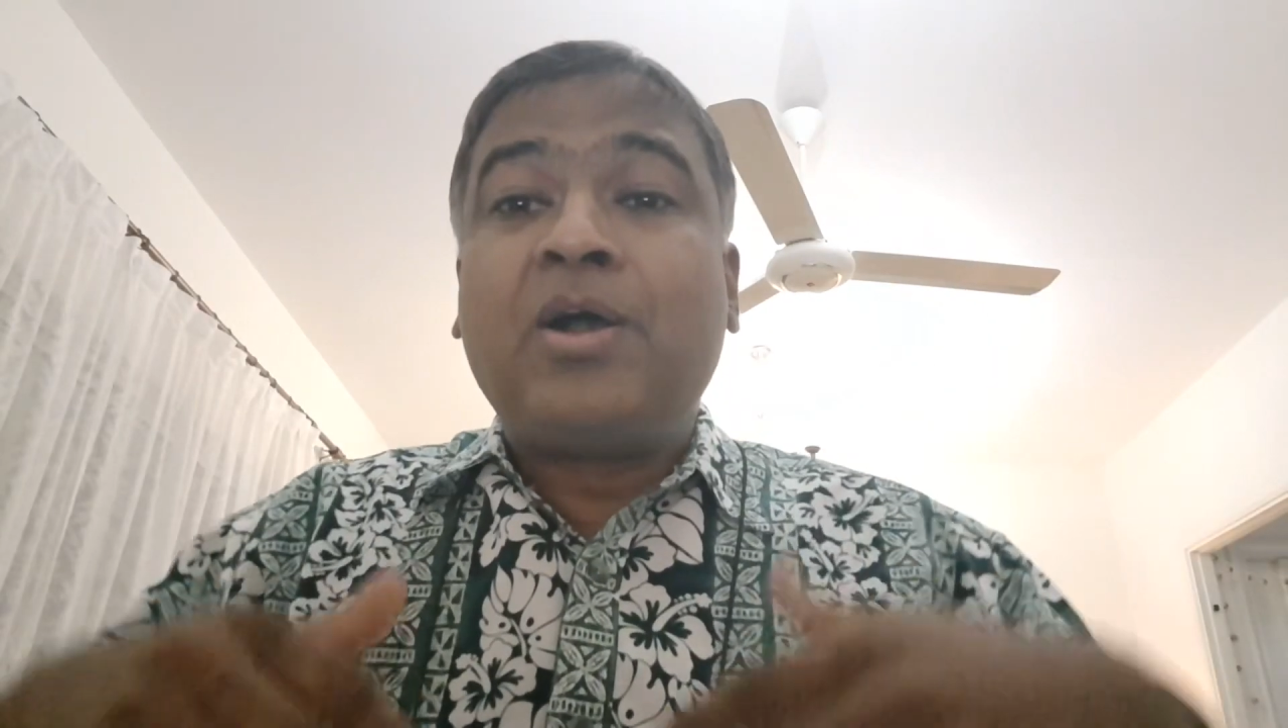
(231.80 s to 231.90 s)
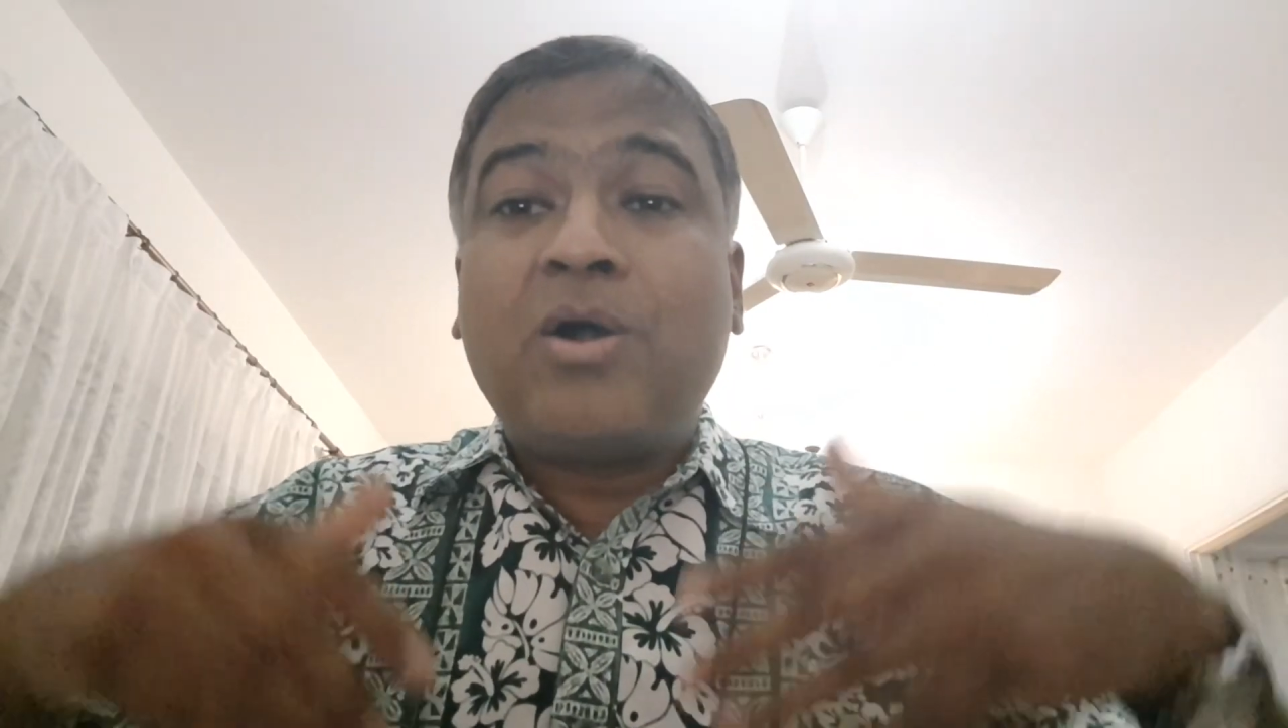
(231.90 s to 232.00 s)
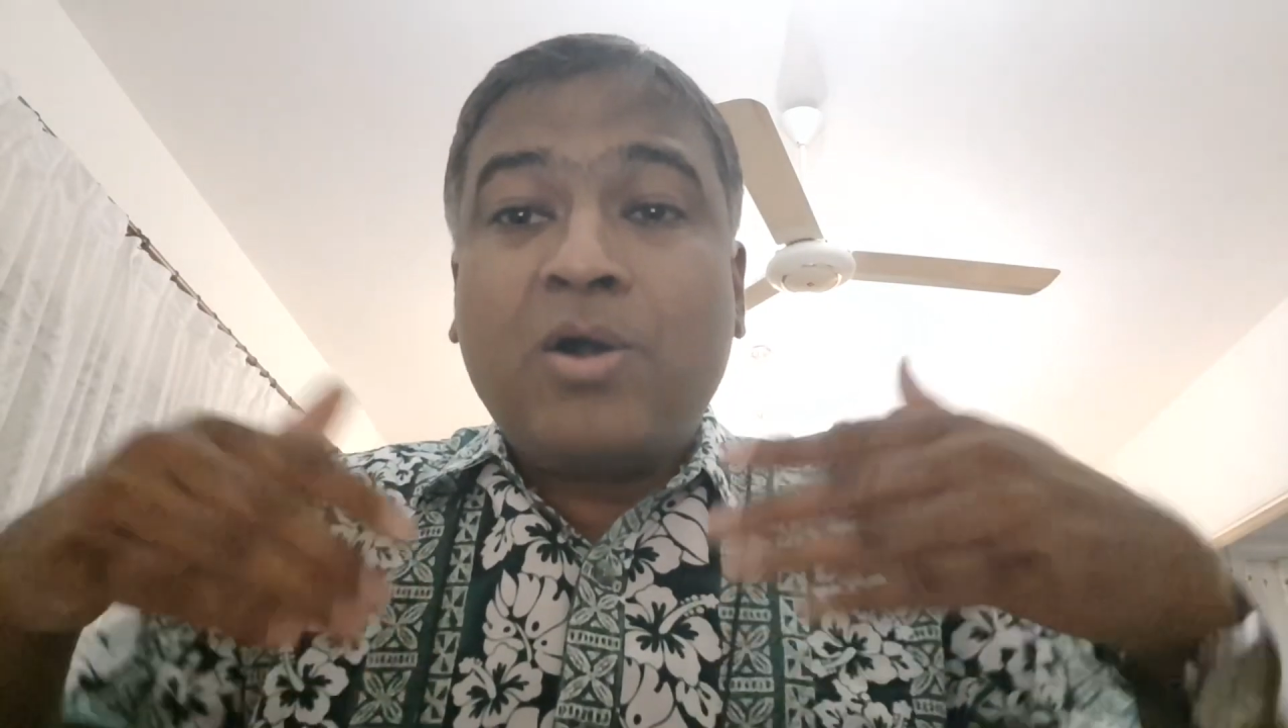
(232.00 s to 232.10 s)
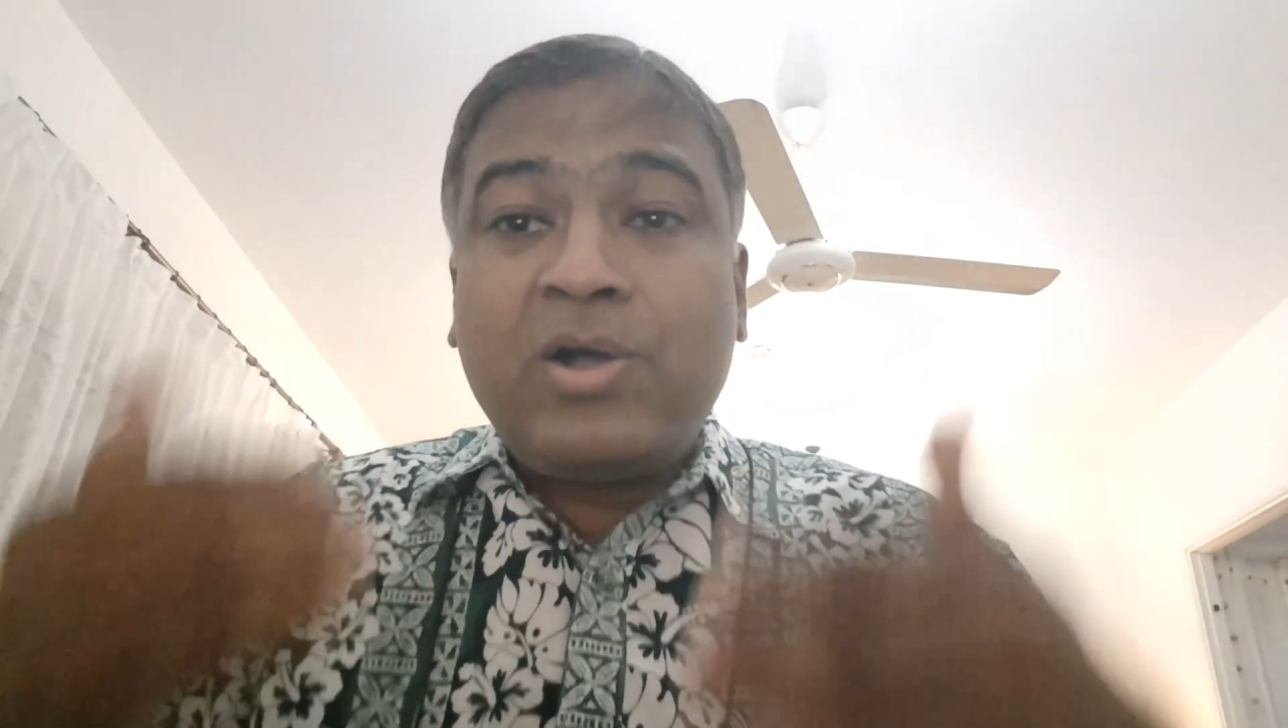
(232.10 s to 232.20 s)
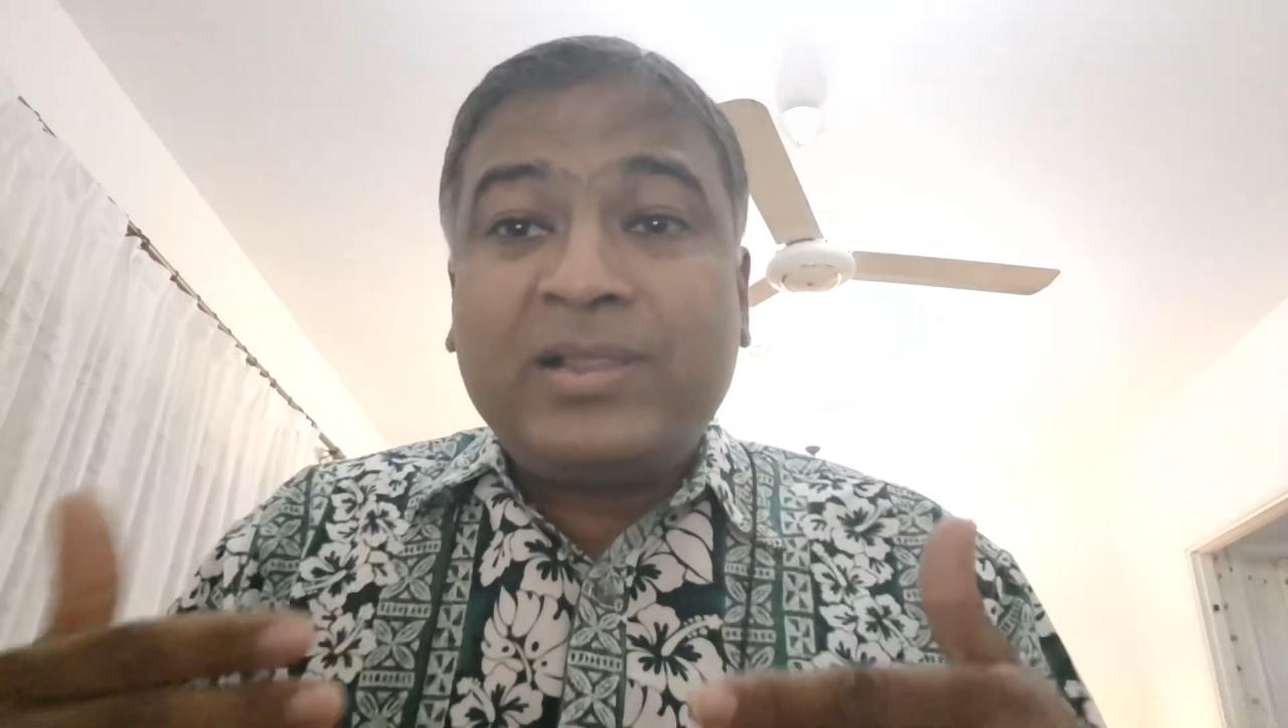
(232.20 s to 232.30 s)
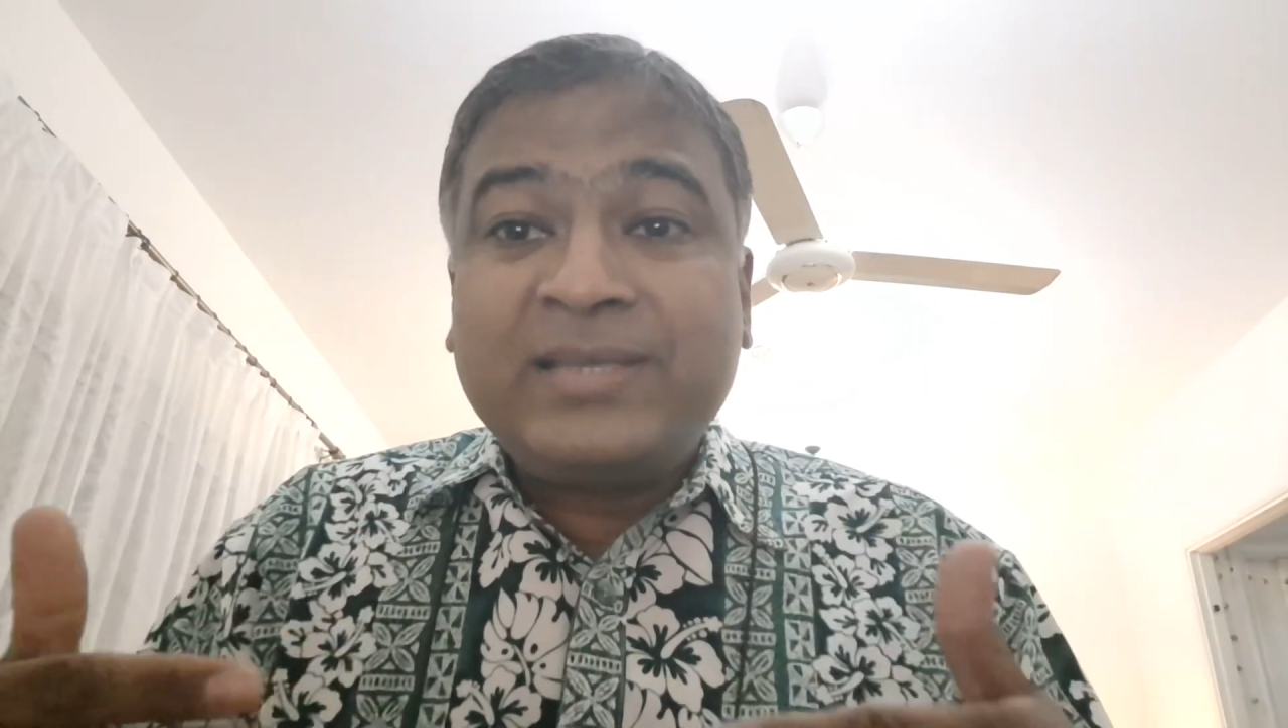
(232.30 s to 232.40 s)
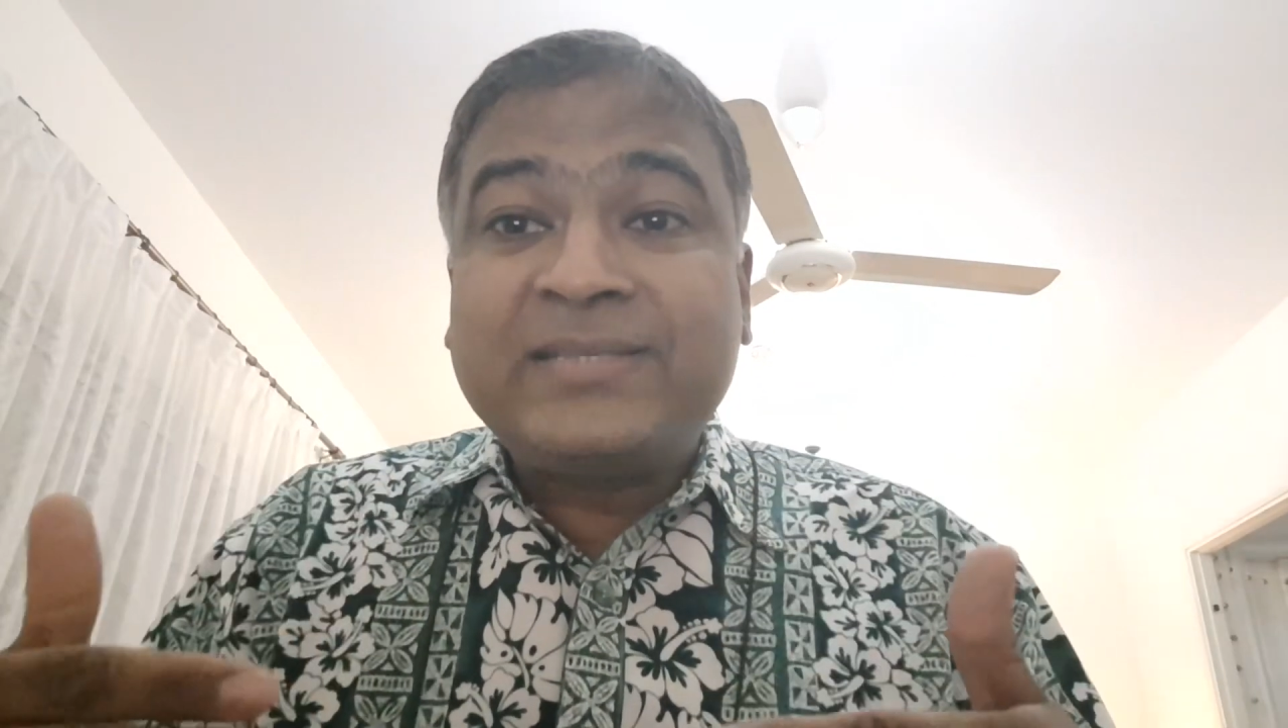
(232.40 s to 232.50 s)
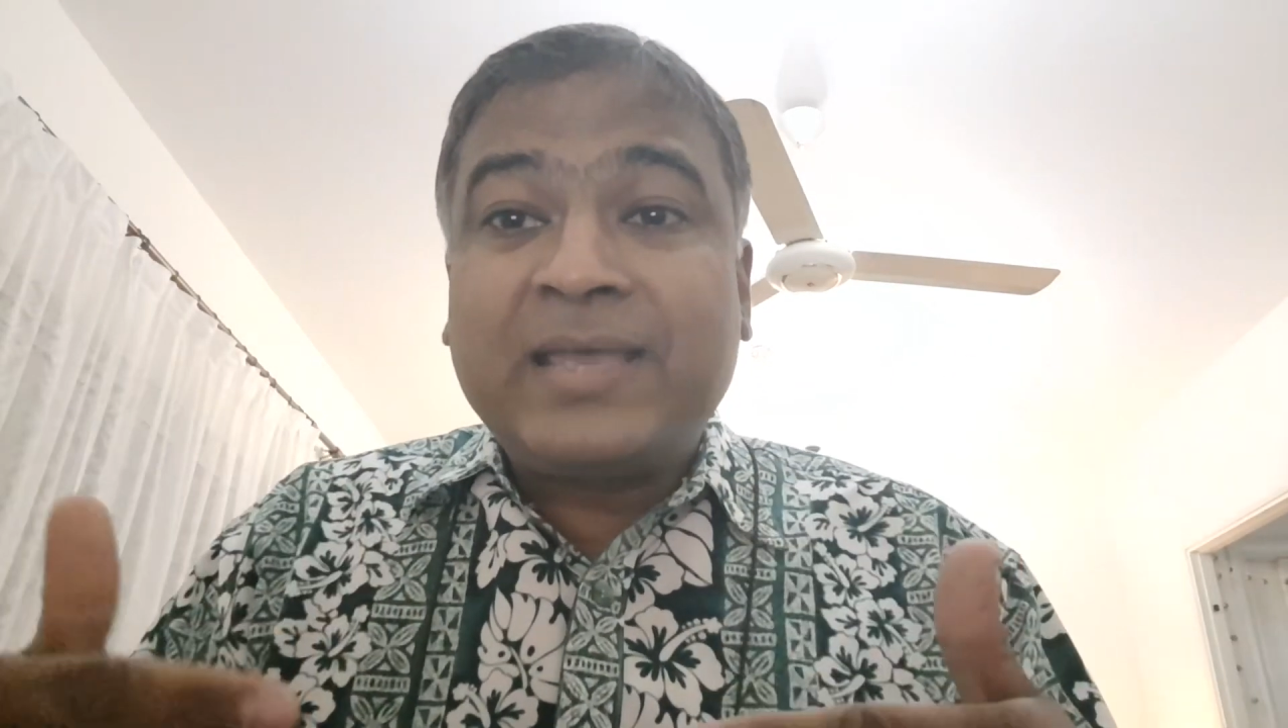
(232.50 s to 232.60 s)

All these